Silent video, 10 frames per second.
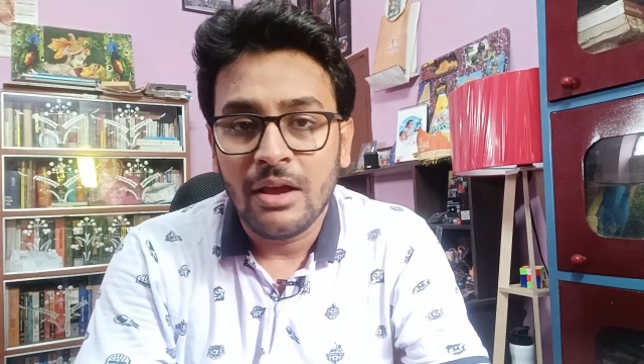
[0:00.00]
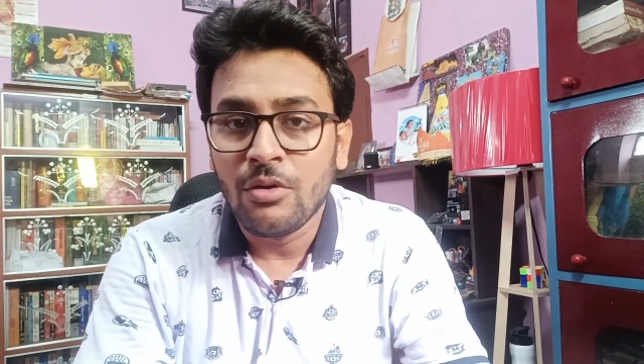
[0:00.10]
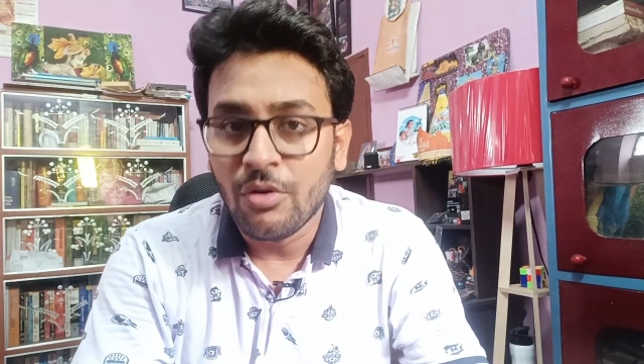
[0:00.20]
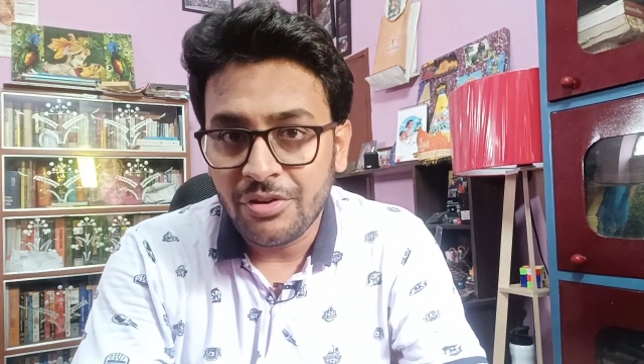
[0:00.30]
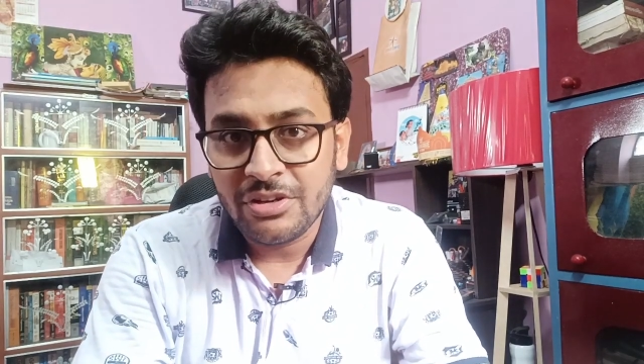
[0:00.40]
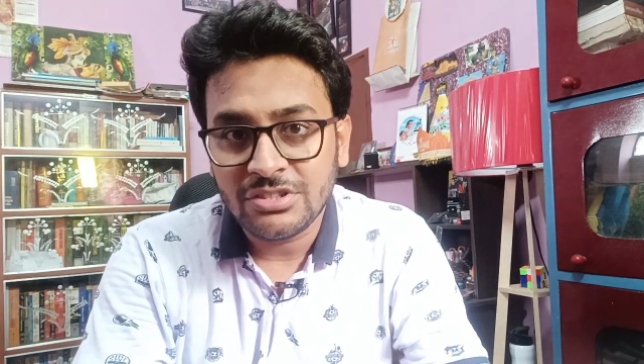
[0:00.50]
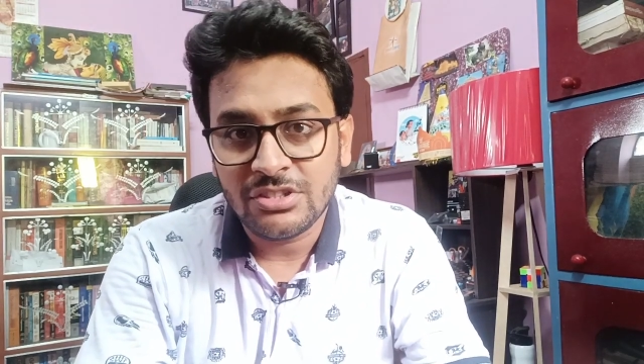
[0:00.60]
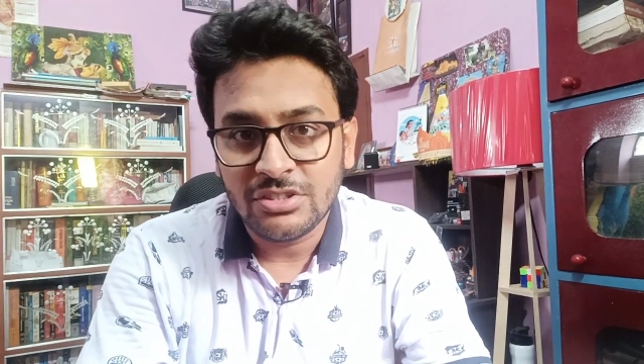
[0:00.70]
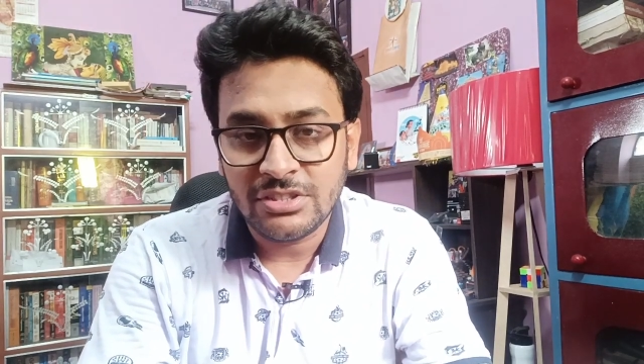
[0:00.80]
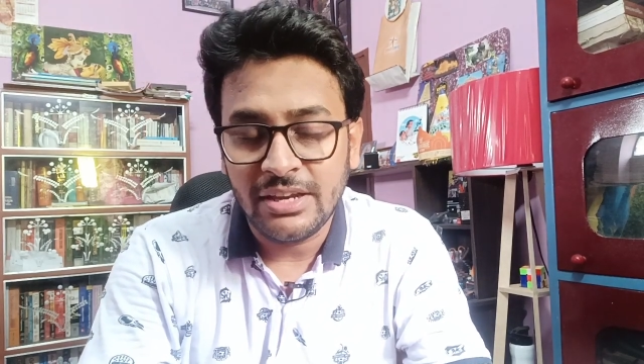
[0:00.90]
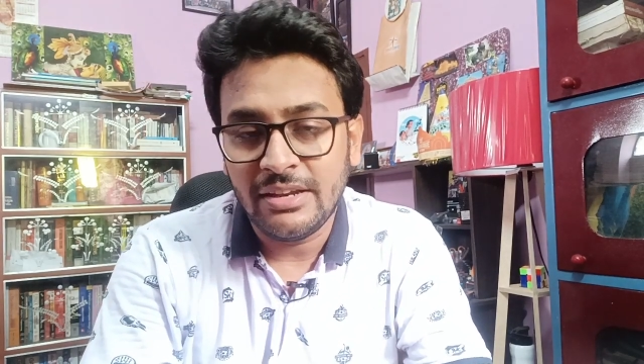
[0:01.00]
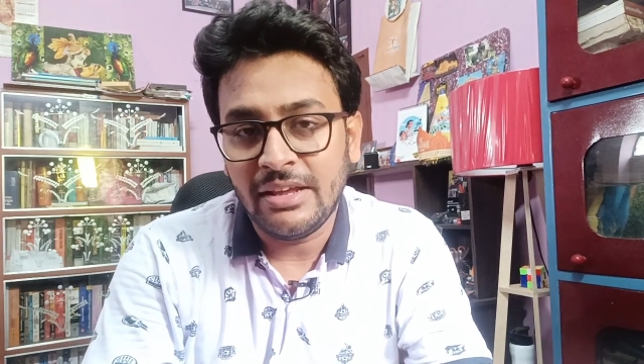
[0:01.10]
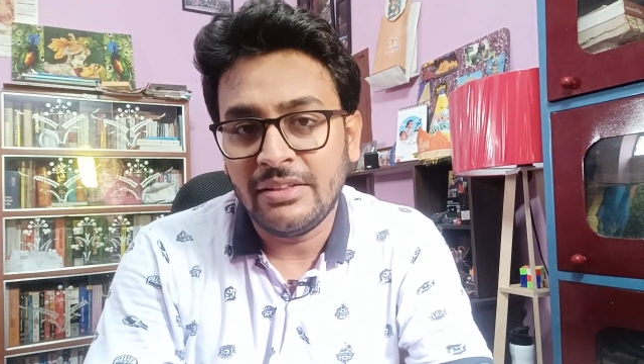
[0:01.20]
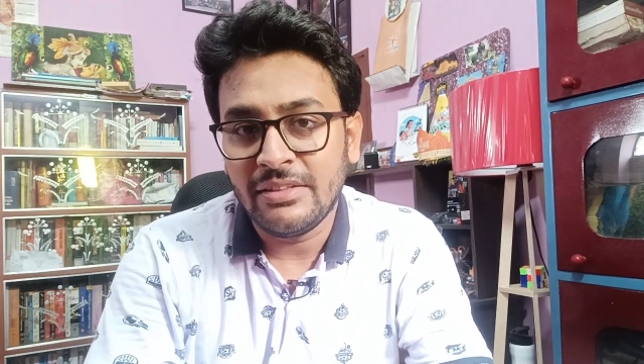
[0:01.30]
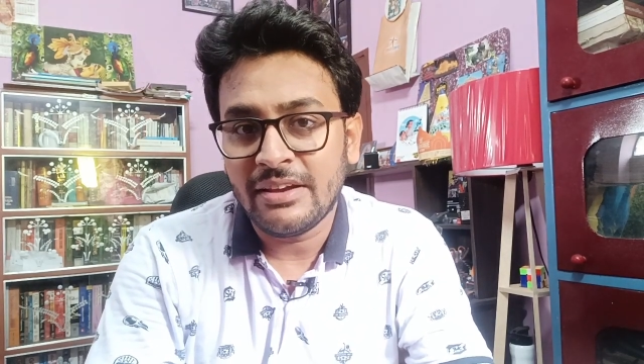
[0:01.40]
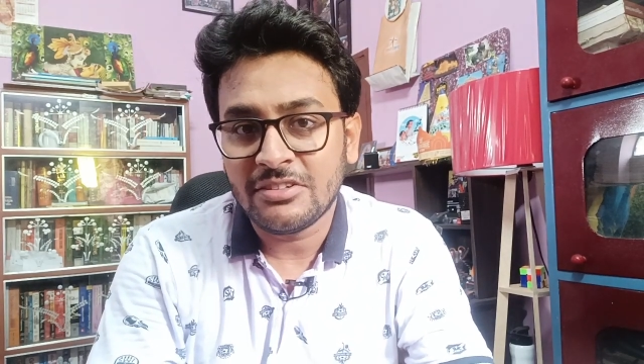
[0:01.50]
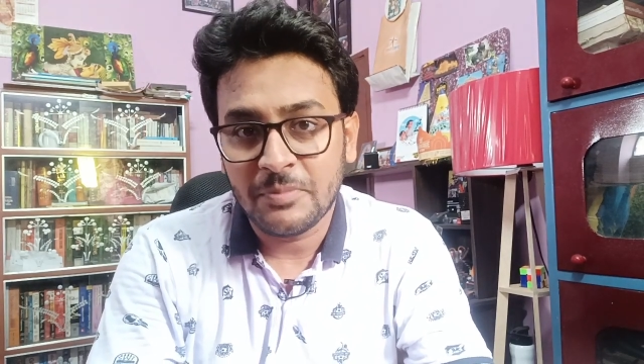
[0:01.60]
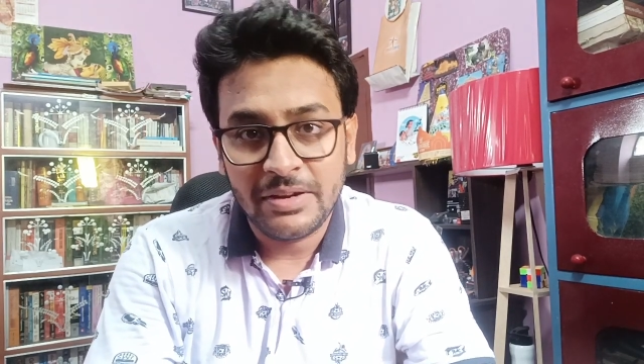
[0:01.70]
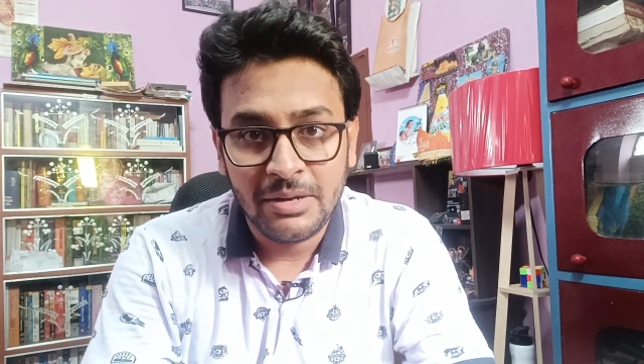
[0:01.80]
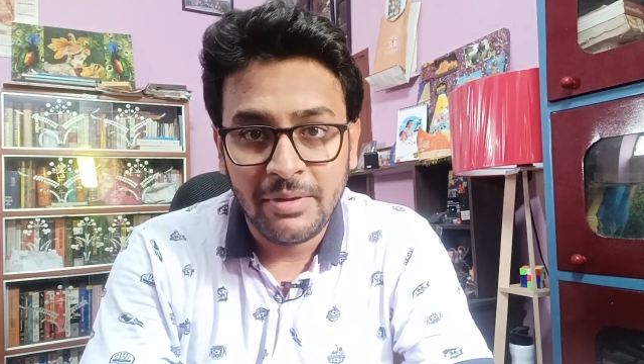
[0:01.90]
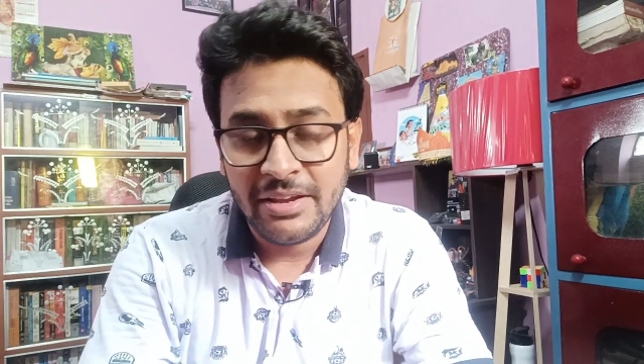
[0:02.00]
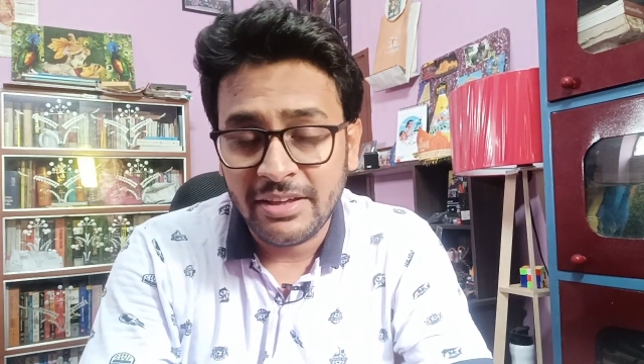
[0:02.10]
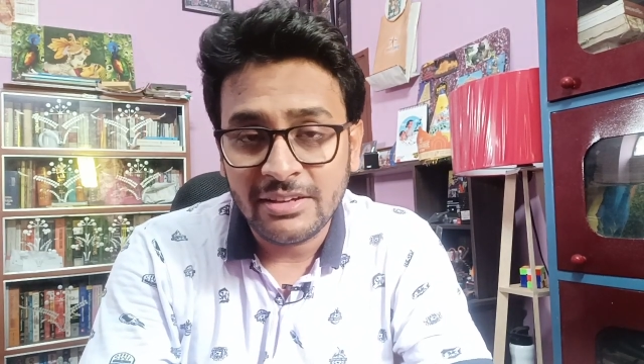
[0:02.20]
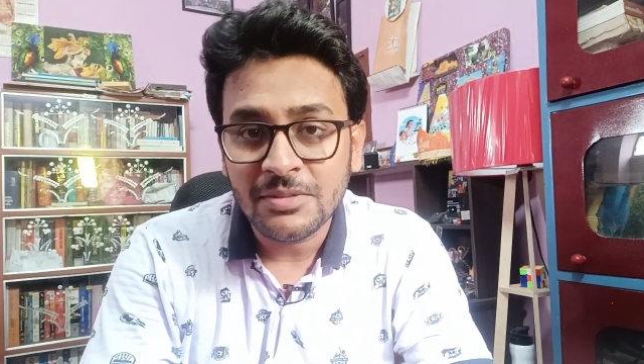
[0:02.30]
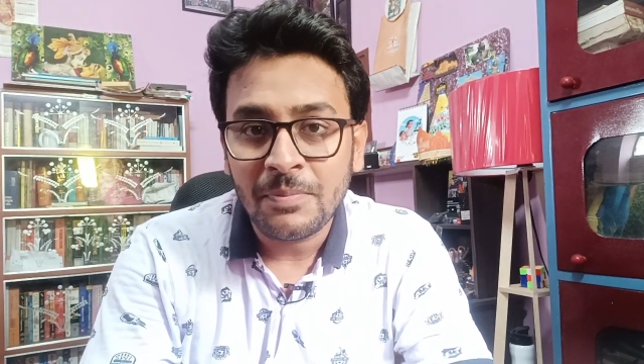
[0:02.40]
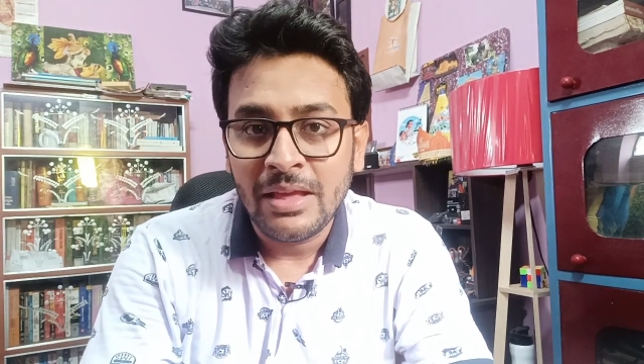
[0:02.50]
good research in, in their respective areas.